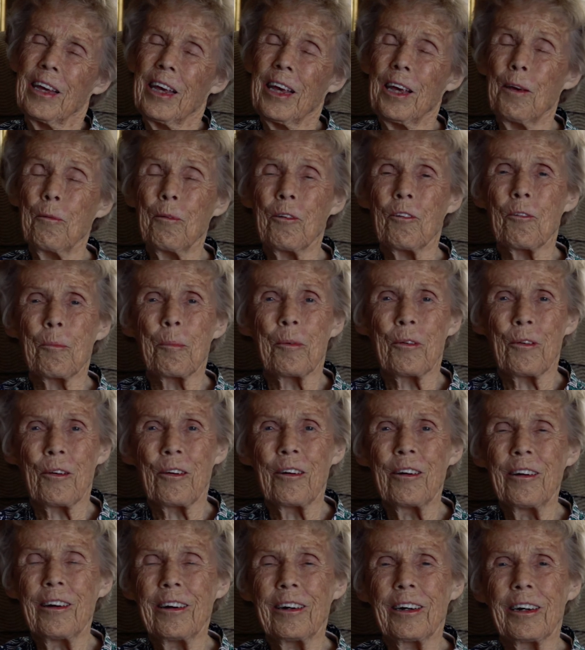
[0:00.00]
He was
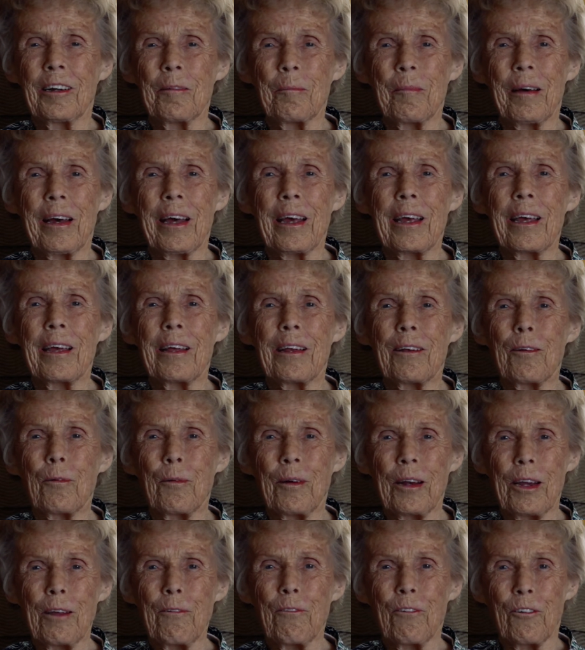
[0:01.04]
born on my
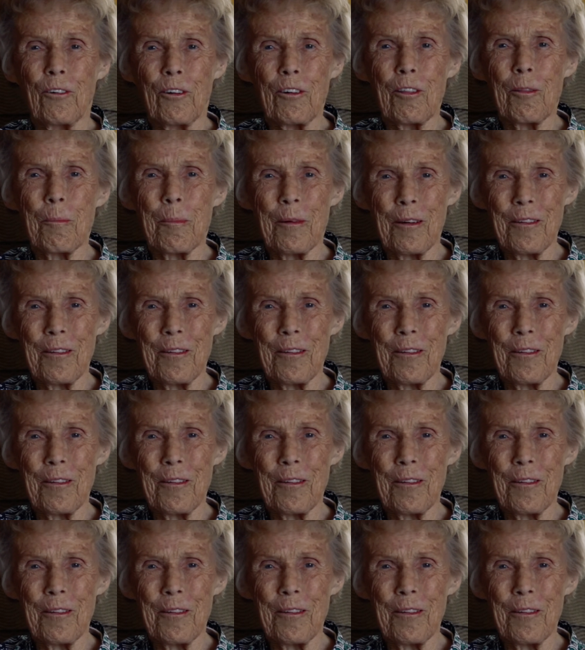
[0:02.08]
24th